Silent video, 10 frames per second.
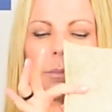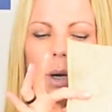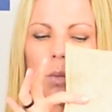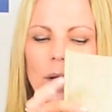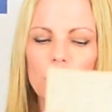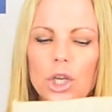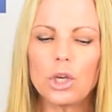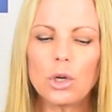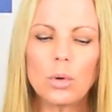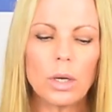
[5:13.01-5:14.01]
But when
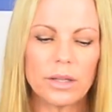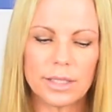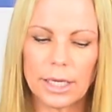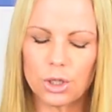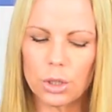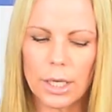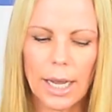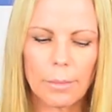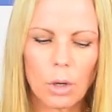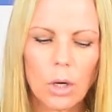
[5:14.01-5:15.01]
you set your
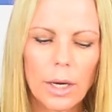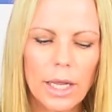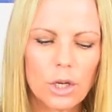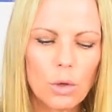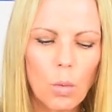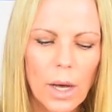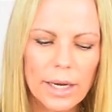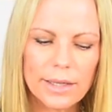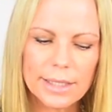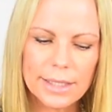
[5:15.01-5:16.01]
timer and you want
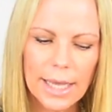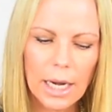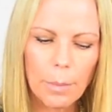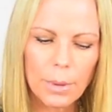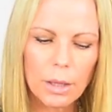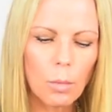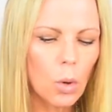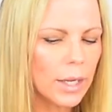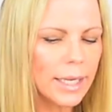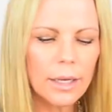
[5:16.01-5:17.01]
it to set up in the
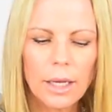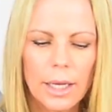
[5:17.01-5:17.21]
morning,